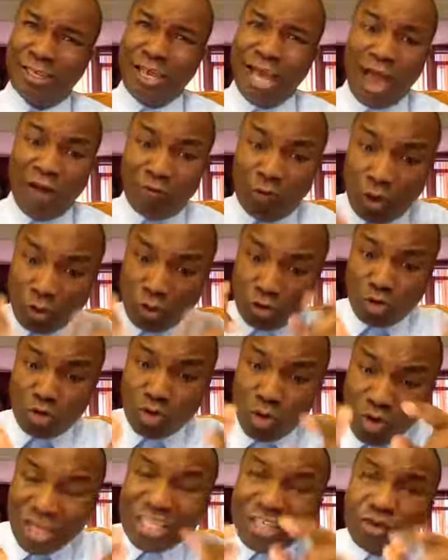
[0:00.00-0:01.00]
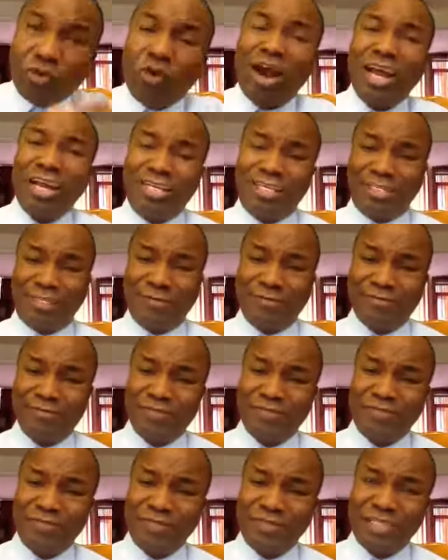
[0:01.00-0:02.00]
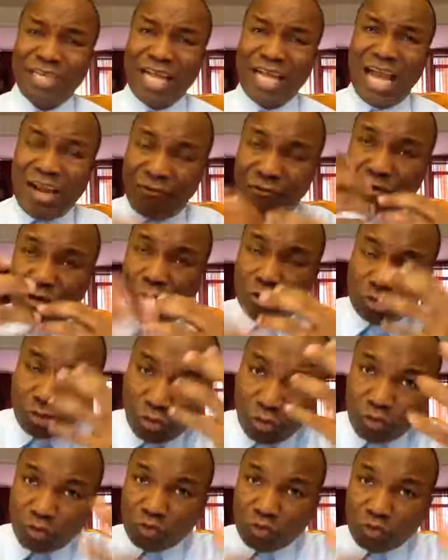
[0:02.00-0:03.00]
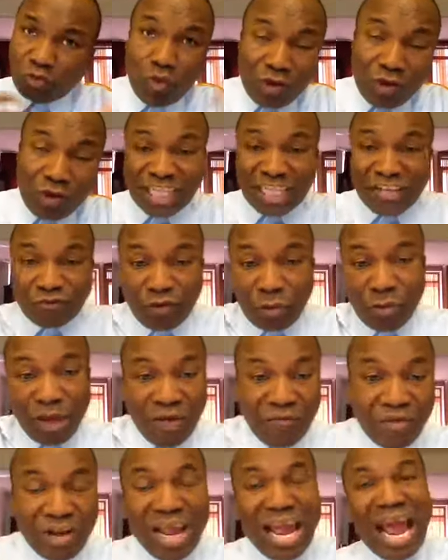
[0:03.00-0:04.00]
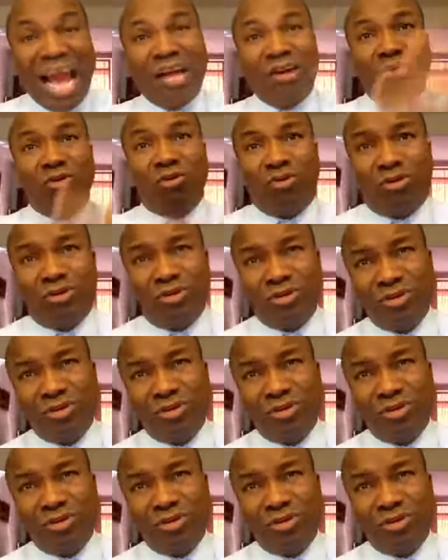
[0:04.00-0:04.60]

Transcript: I've got to know it's right. And I've got to look at it from every angle.